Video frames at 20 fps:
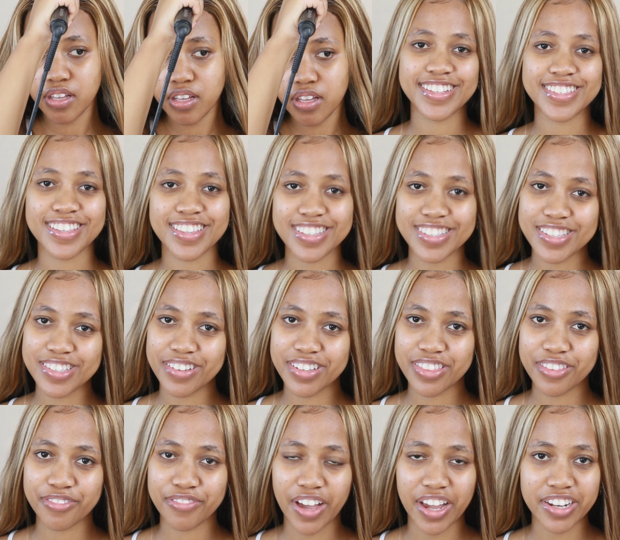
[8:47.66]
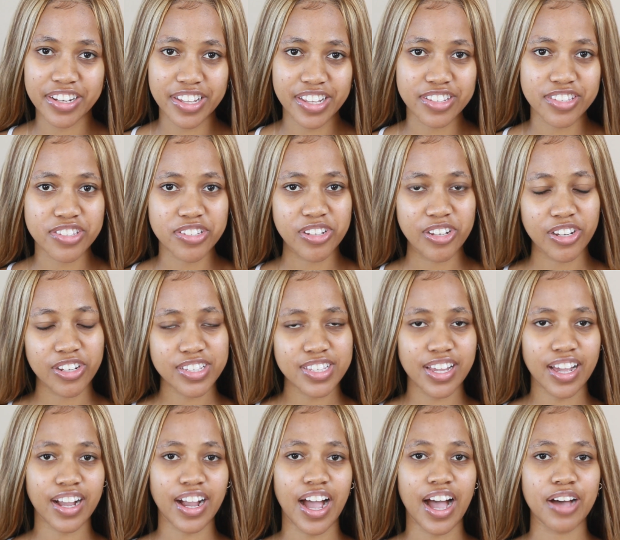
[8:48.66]
Okay, so this is what the final install looks
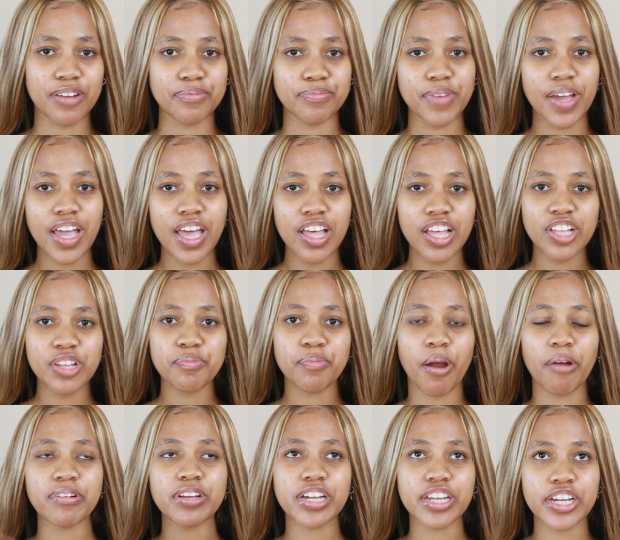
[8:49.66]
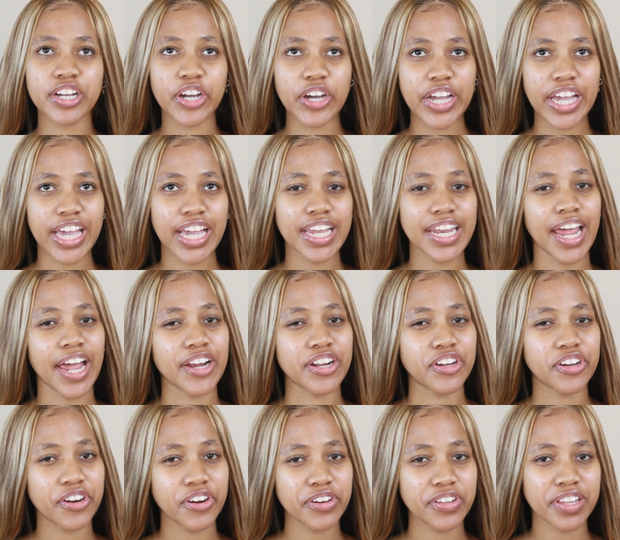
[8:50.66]
like. I'm probably going to go ahead
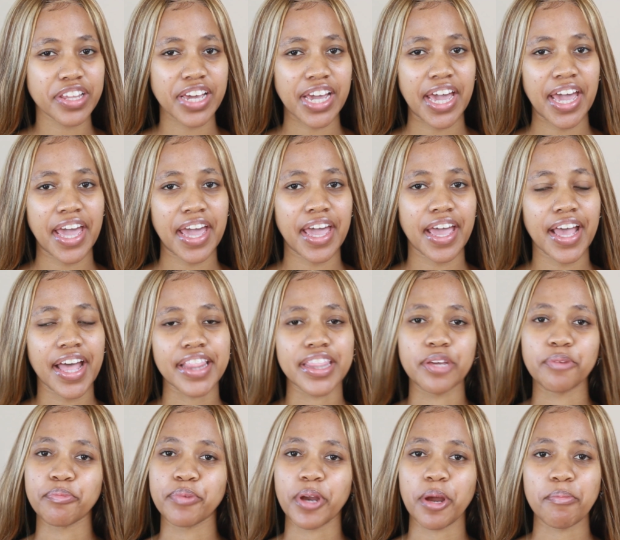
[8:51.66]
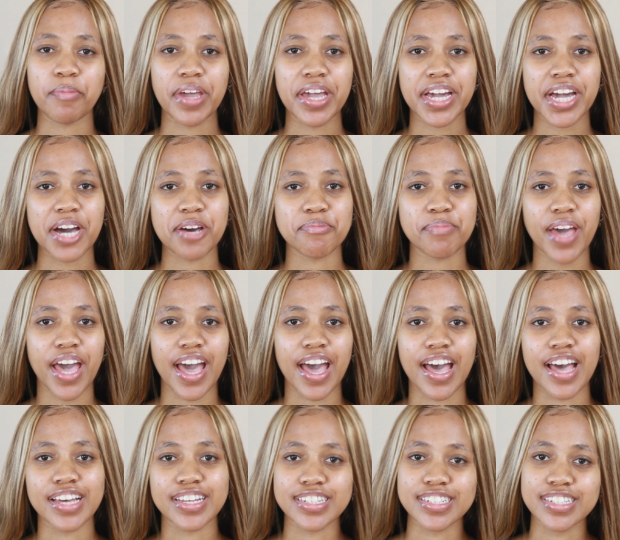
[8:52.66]
and curl the hair and then put on makeup
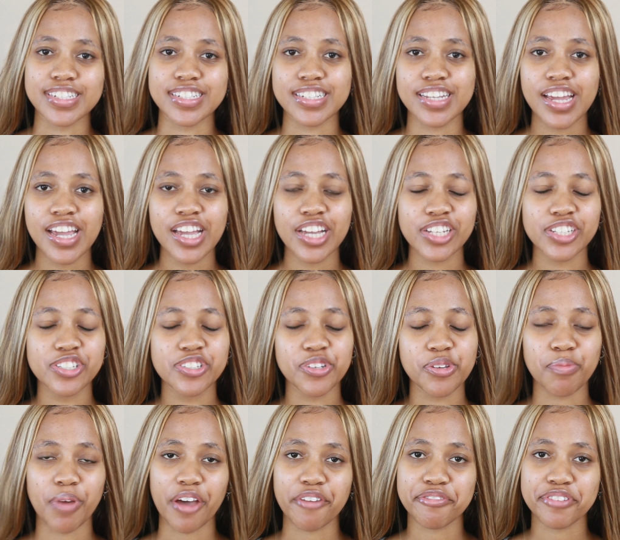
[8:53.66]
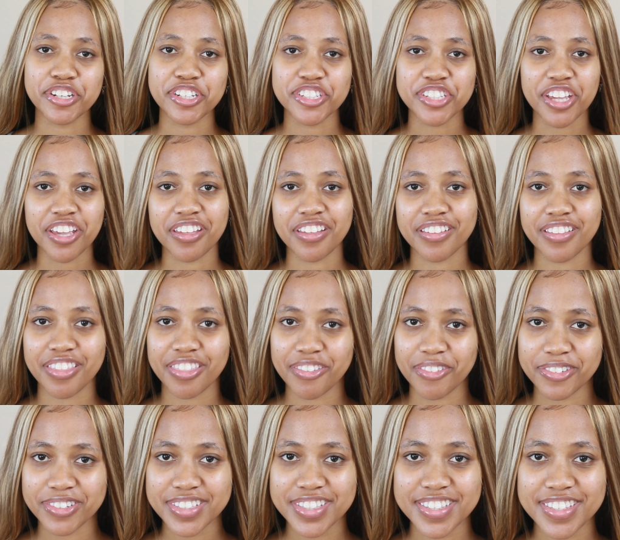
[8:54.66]
and do my finishing
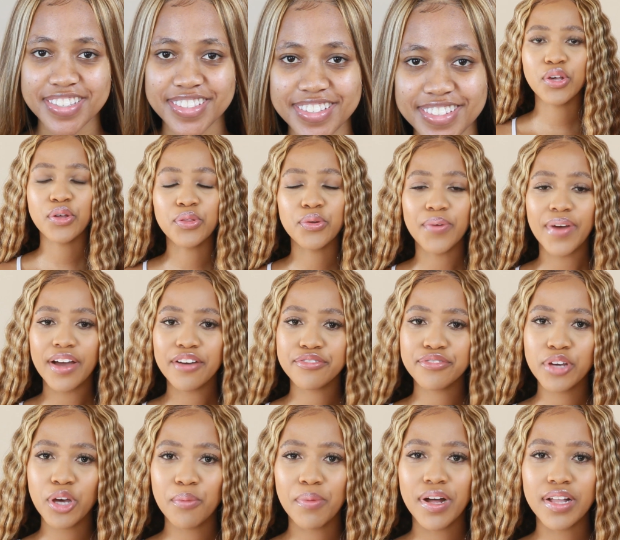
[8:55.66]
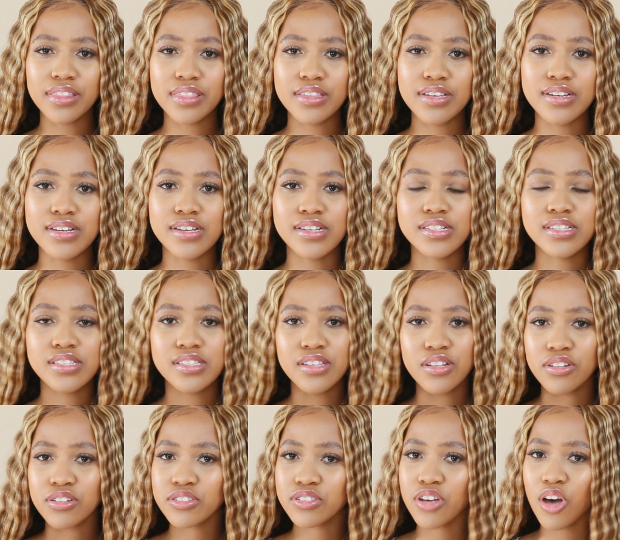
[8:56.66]
thoughts. So the way I feel about the
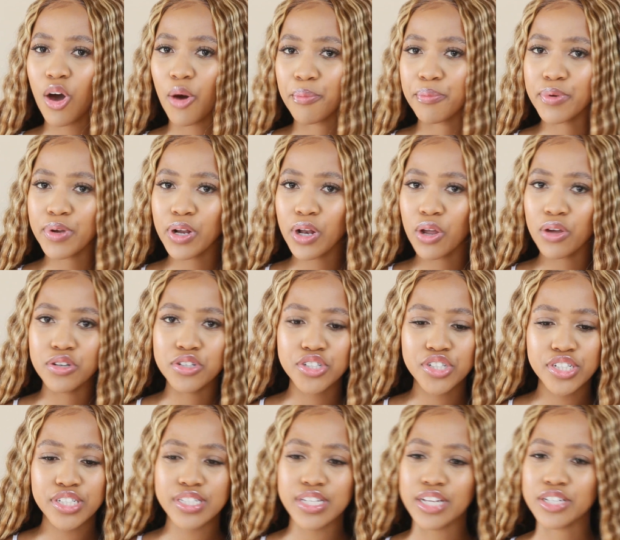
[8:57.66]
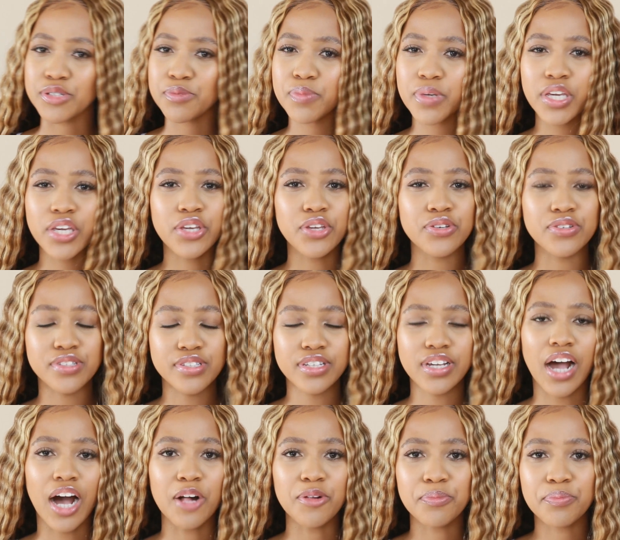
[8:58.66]
silk top closure slash PU
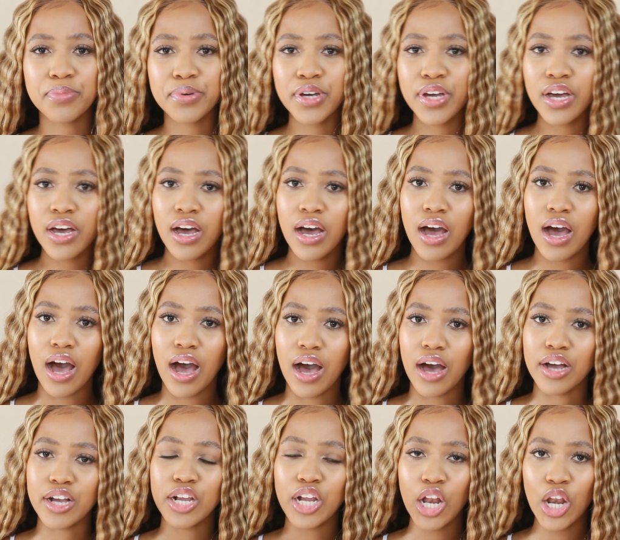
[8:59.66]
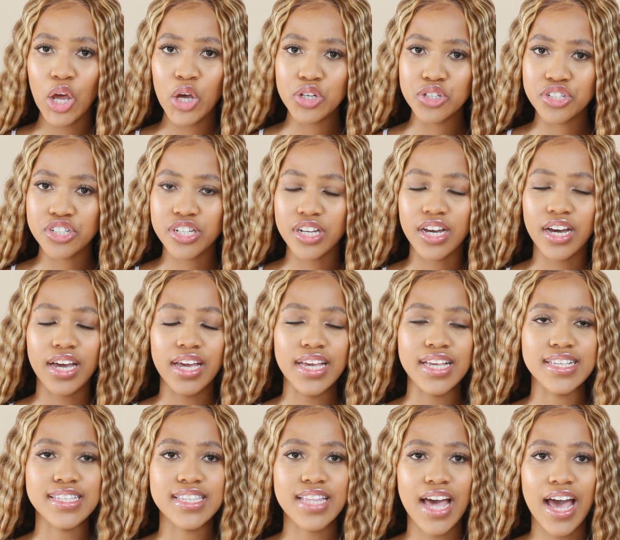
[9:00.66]
scalp closure
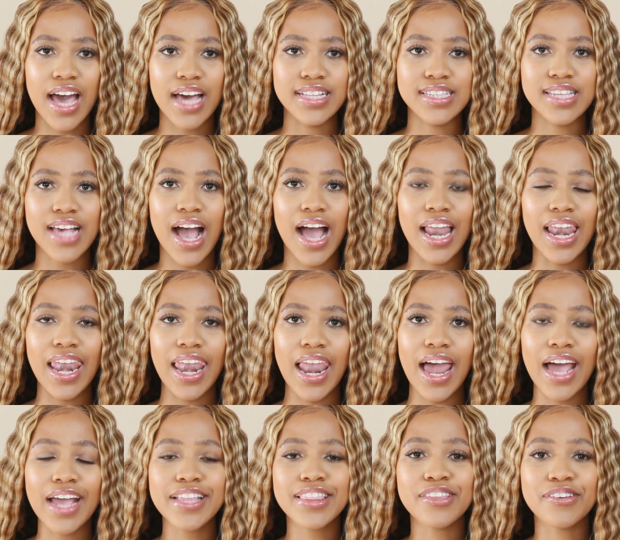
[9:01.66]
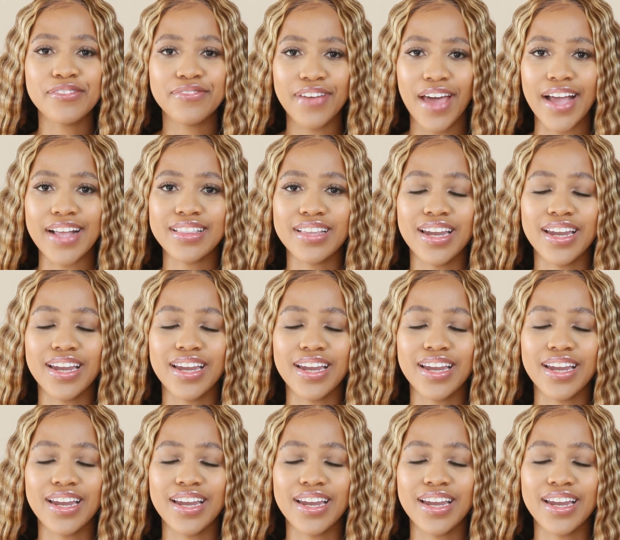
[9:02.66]
is that I like the fact